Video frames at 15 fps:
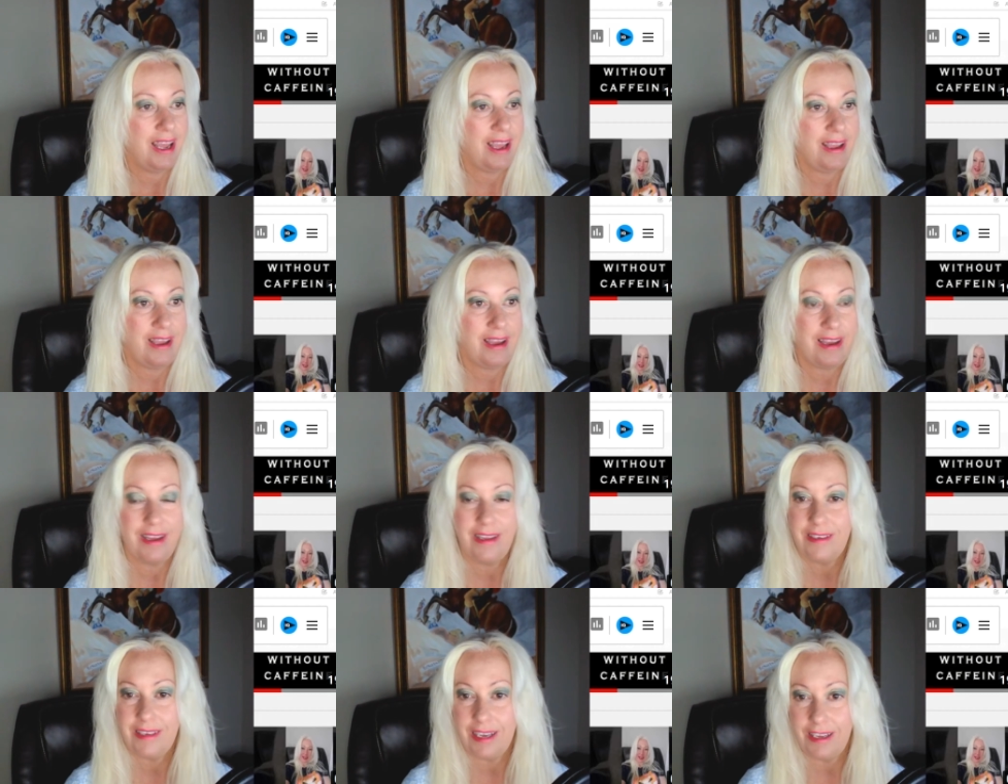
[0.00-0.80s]

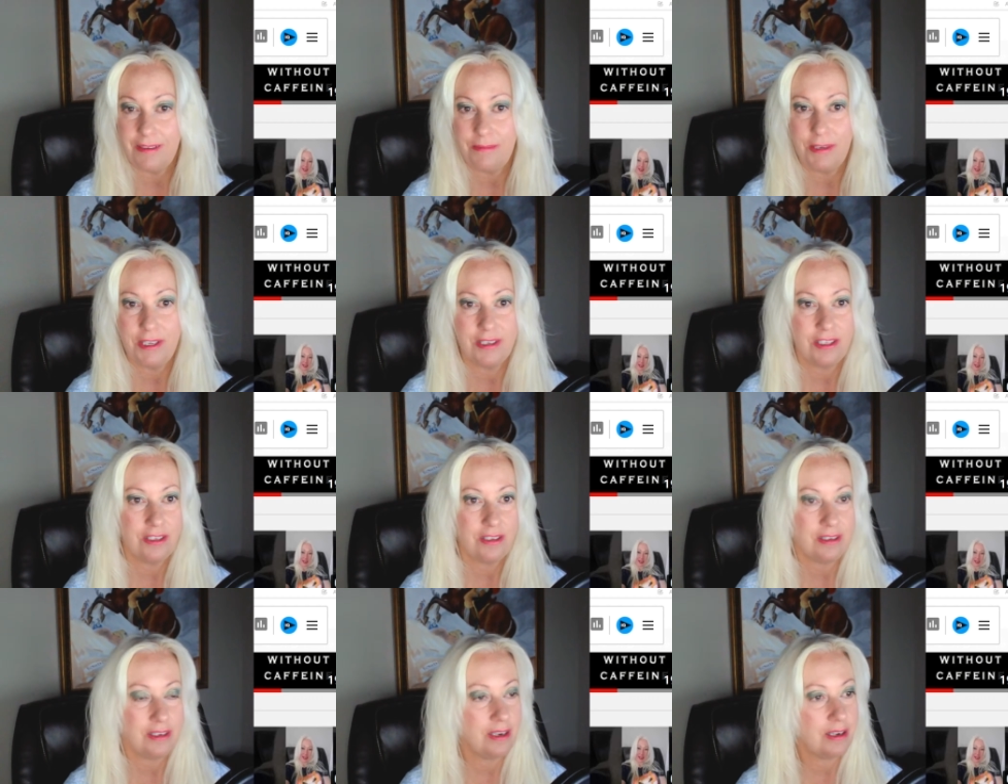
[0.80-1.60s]
And I've
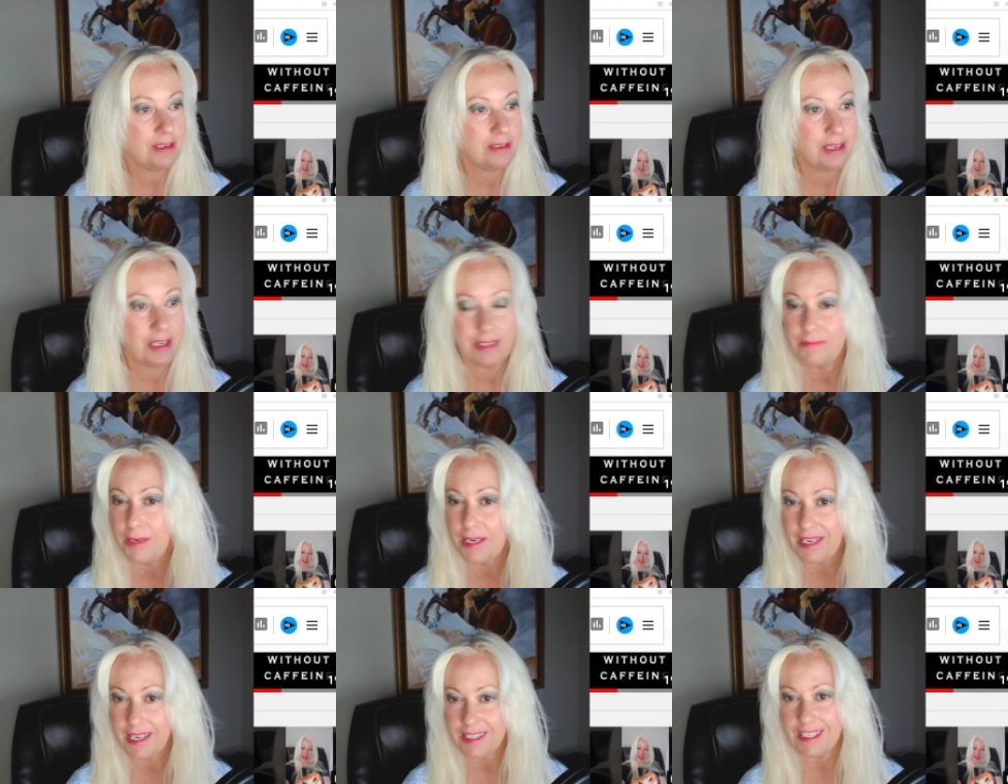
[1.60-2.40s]
been,
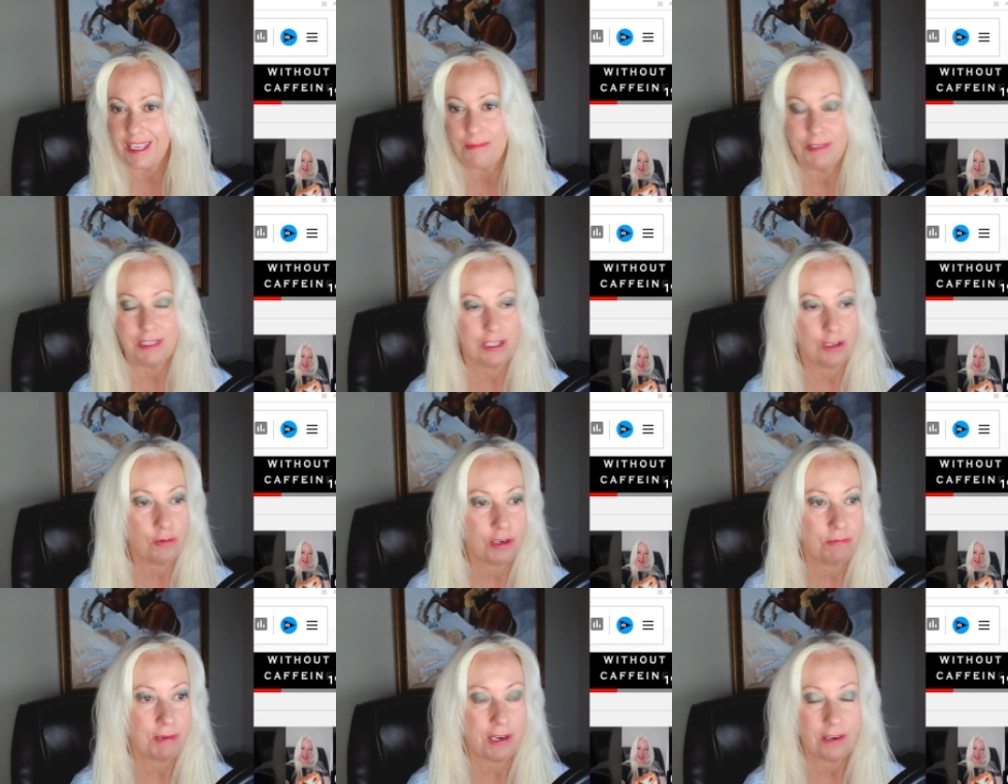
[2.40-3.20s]
my next step is to
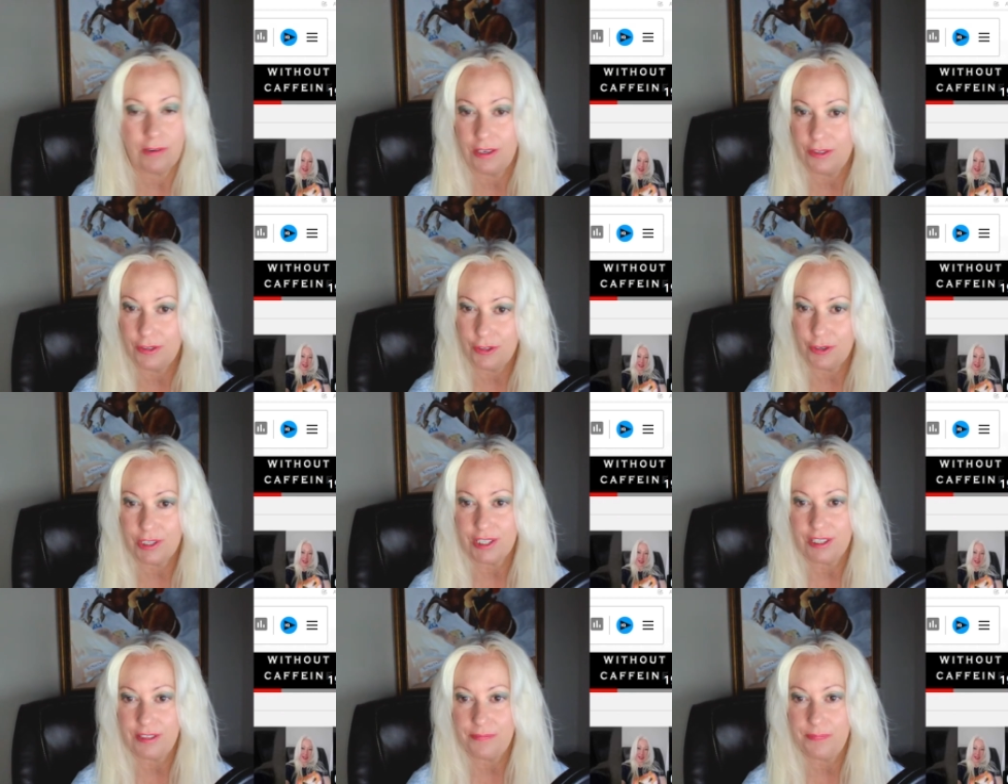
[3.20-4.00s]
work better on
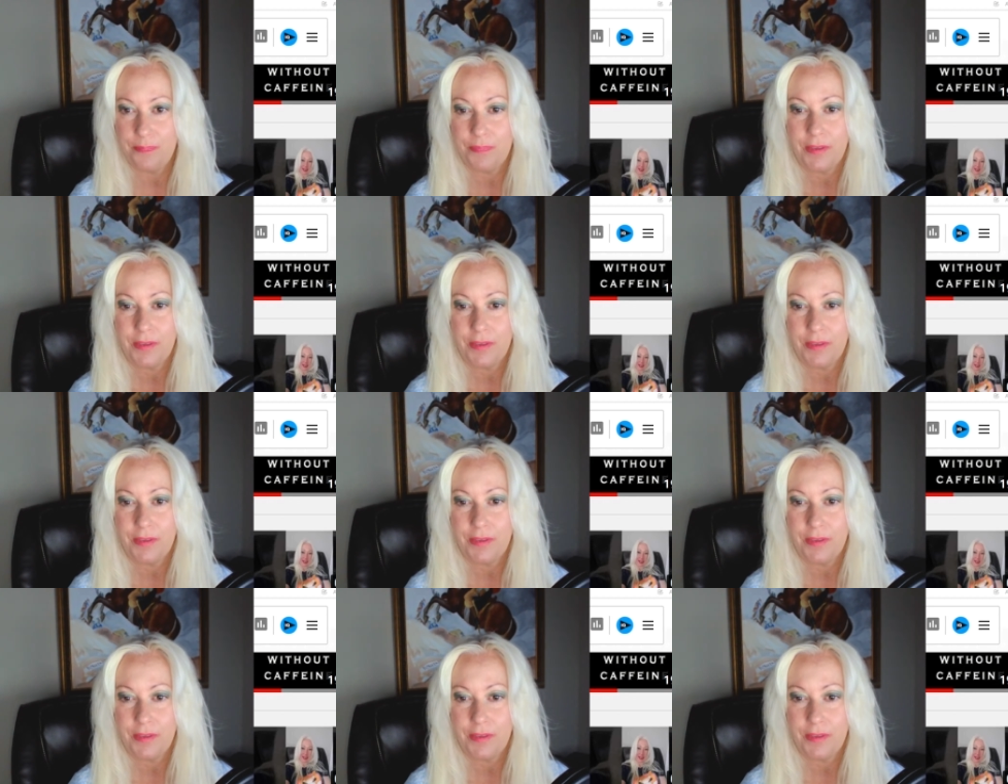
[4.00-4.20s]
nutrition